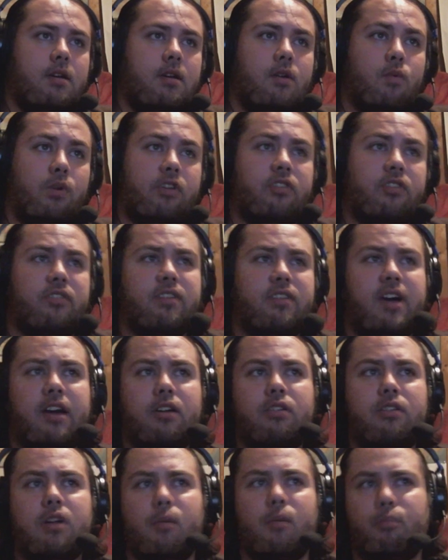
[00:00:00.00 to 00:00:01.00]
which is
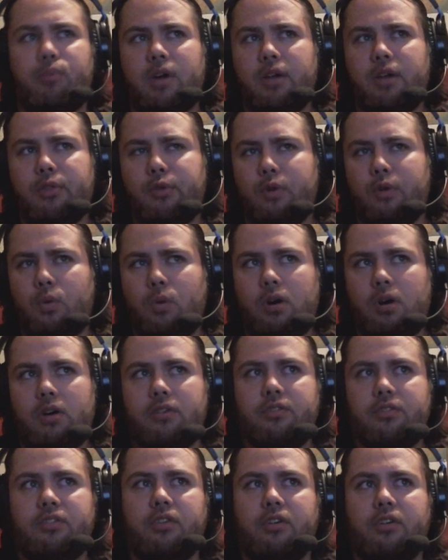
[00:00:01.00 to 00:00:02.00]
titled Break Through the
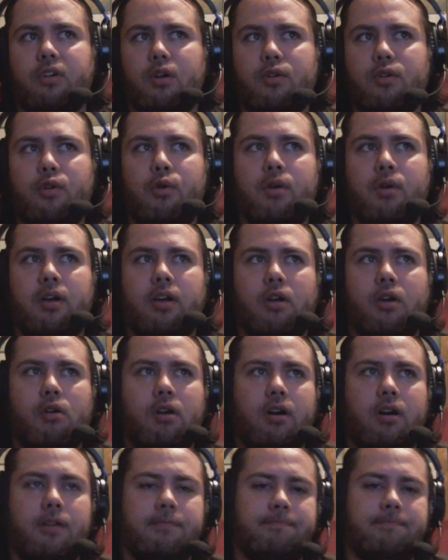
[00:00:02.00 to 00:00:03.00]
Walls, Goku and
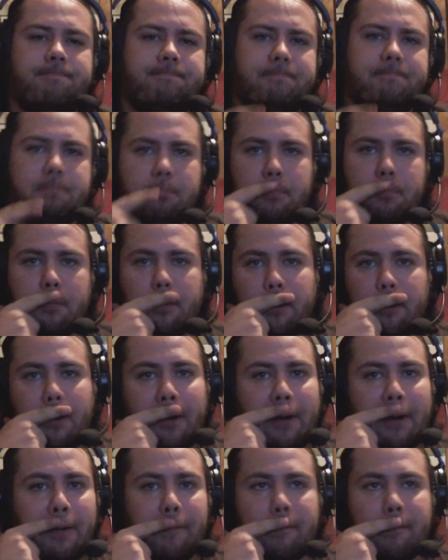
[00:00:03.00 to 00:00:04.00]
Gohan.
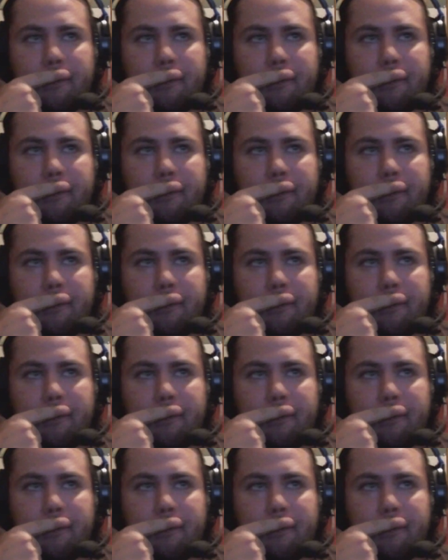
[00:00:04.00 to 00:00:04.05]
Alright,